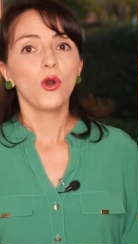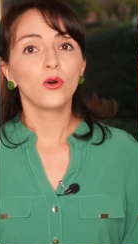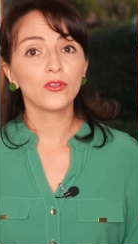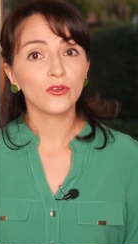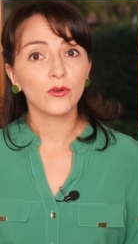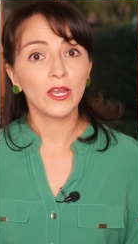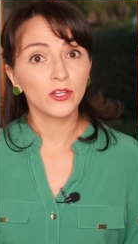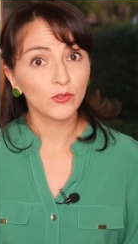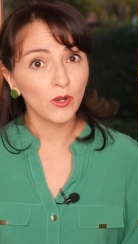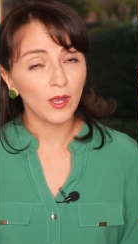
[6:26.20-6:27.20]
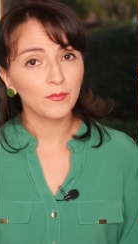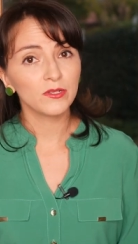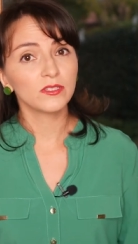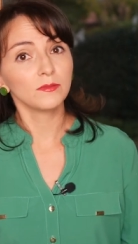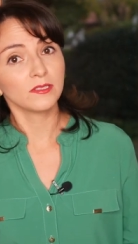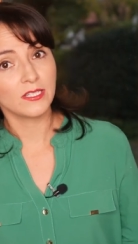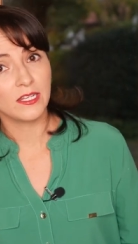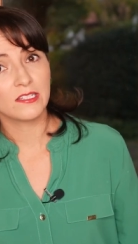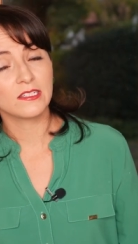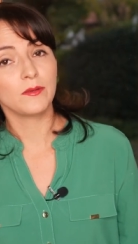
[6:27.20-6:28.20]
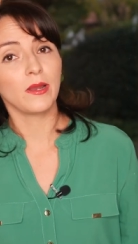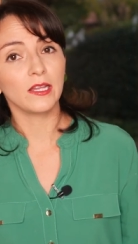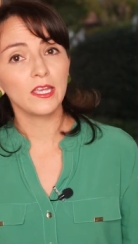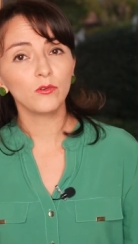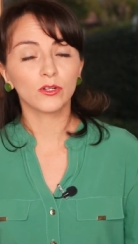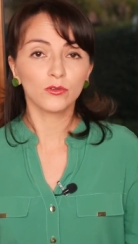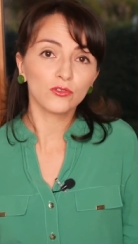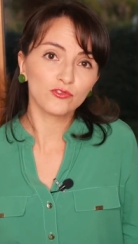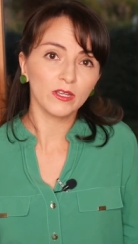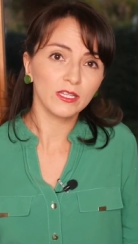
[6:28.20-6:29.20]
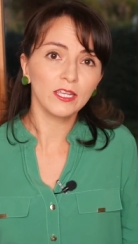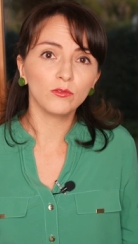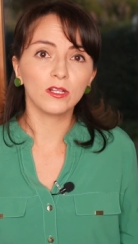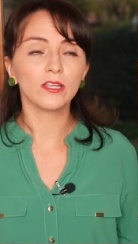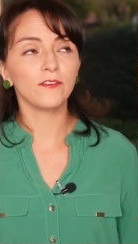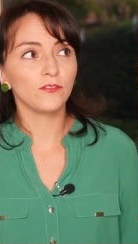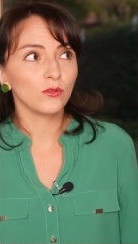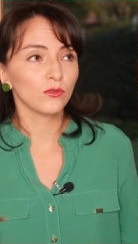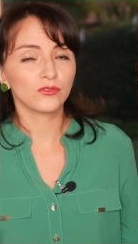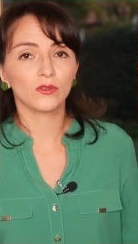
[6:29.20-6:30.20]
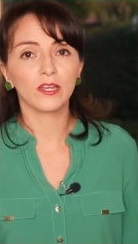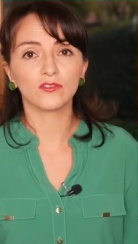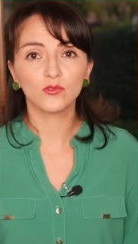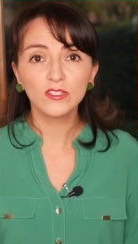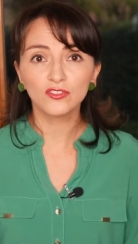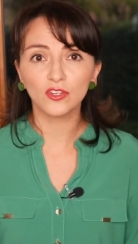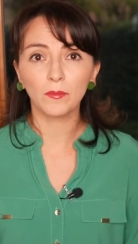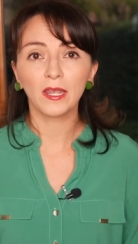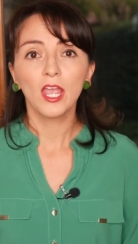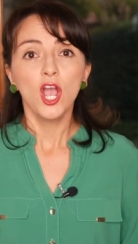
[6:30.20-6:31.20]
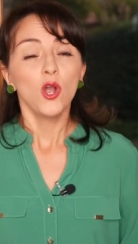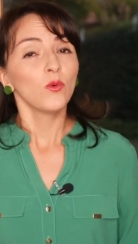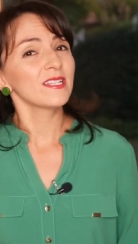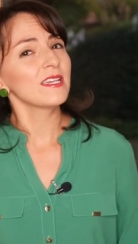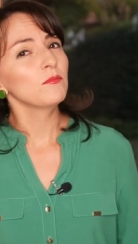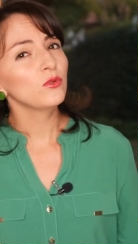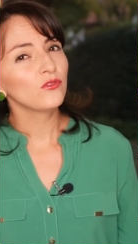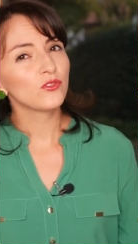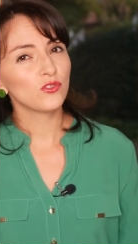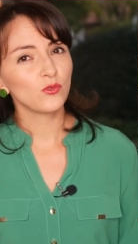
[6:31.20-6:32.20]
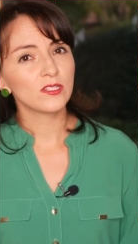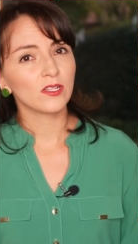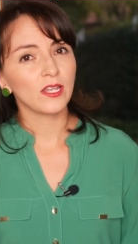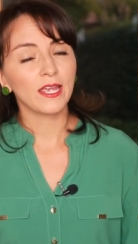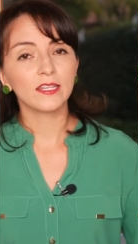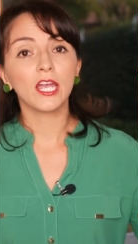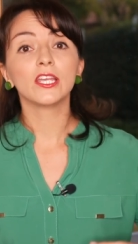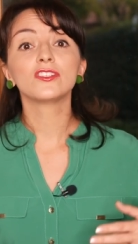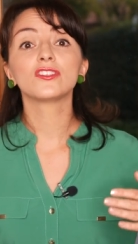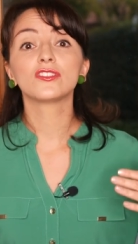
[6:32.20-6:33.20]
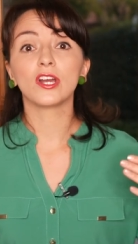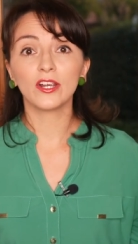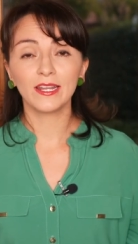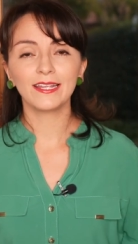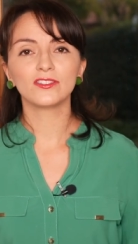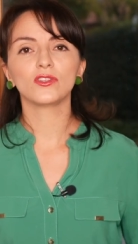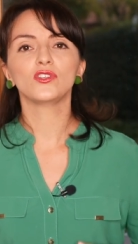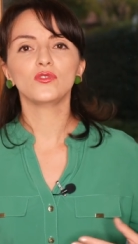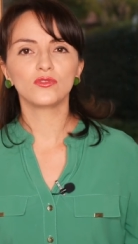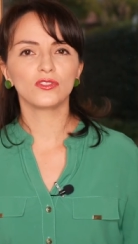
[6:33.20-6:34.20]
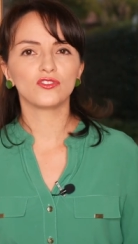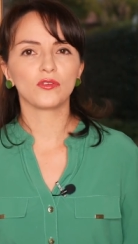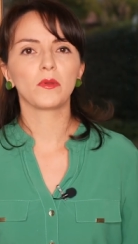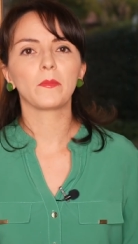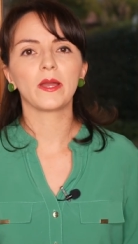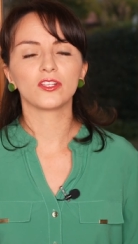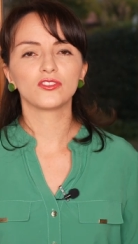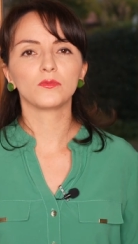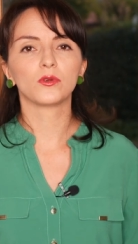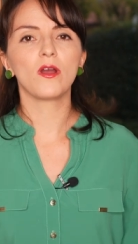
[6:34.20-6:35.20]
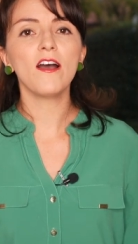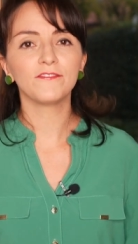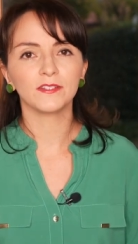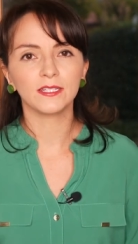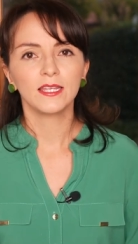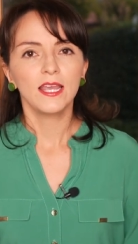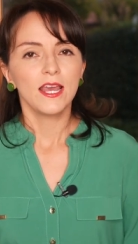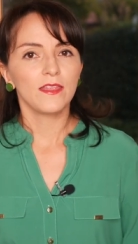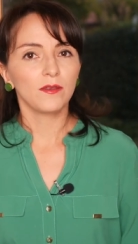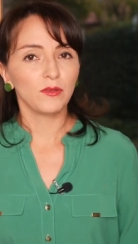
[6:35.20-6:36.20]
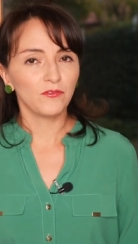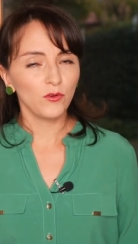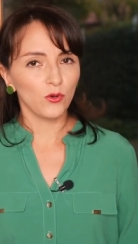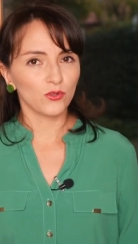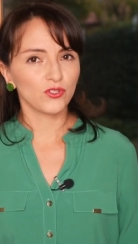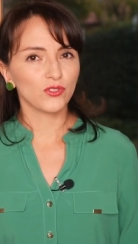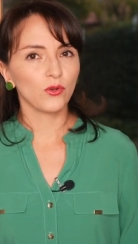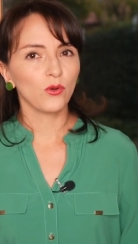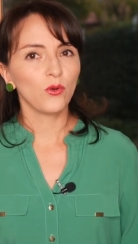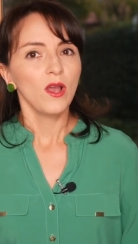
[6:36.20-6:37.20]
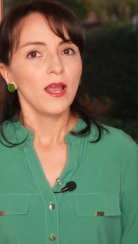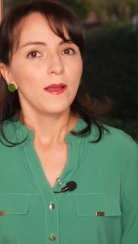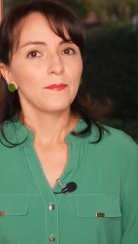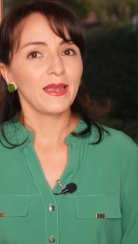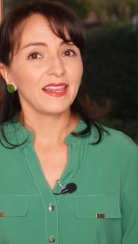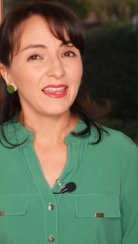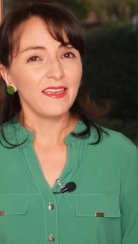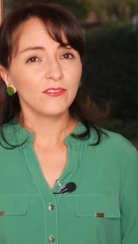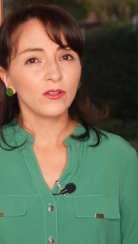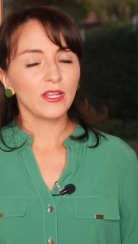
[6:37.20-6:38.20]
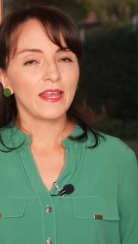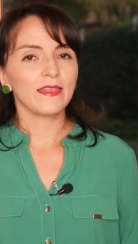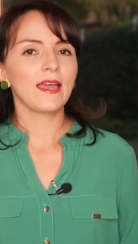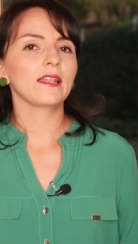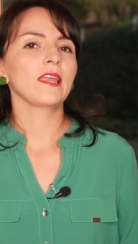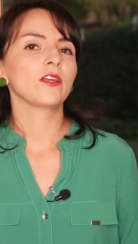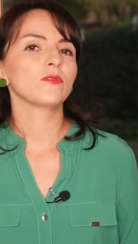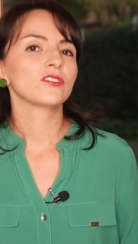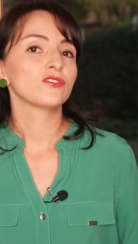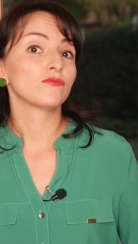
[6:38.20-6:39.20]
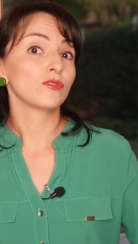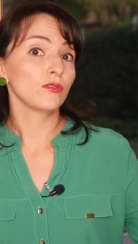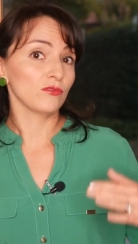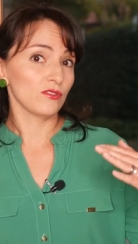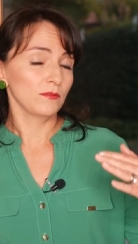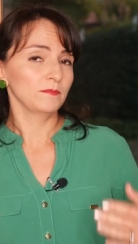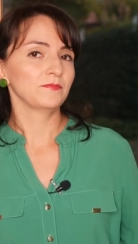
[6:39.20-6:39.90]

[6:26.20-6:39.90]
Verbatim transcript: although I grew up simultaneously bilingual or trilingual if you also count Swiss German. Once I moved to Switzerland, I started using German much more often than before, so my level in that language rose,